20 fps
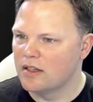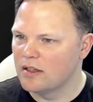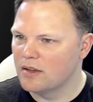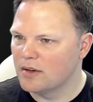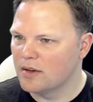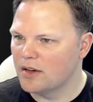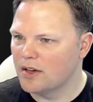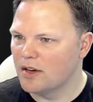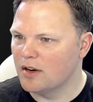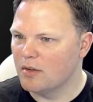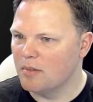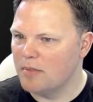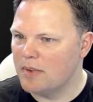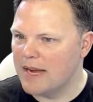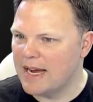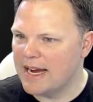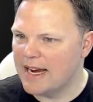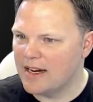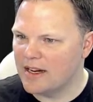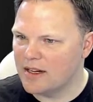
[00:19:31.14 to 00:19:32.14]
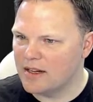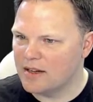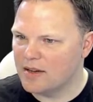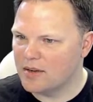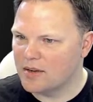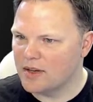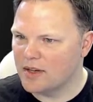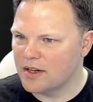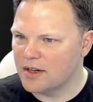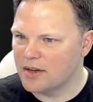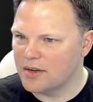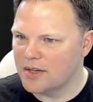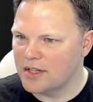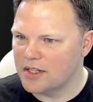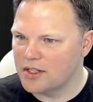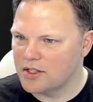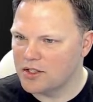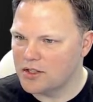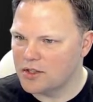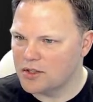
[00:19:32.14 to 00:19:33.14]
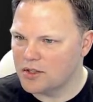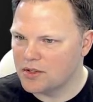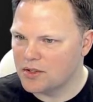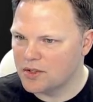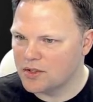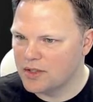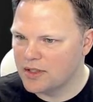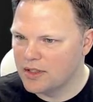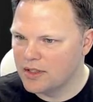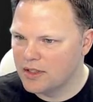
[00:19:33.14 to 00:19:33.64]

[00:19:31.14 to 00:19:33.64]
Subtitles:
We're going to go back. We're going to go into